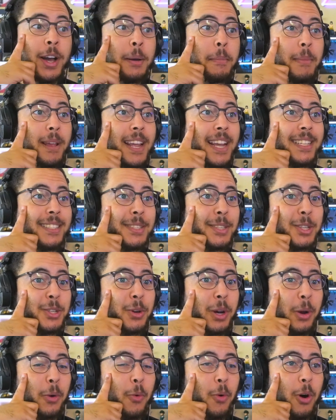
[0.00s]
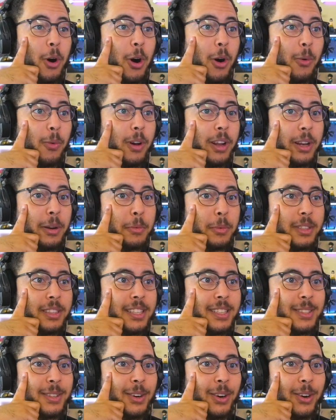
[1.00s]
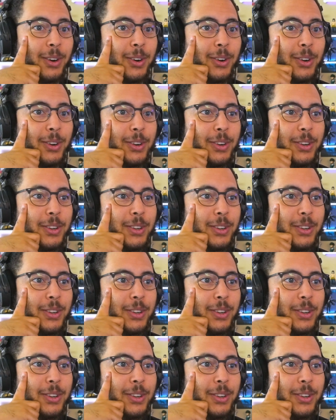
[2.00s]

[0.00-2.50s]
Man's a straight wall running with this girl.